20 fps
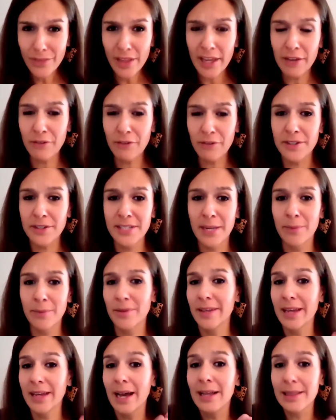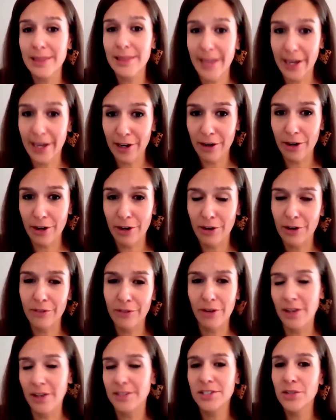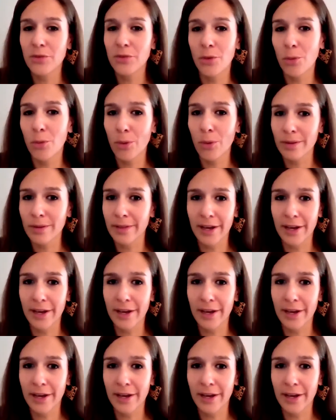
like, for example, like a letter, a Civil War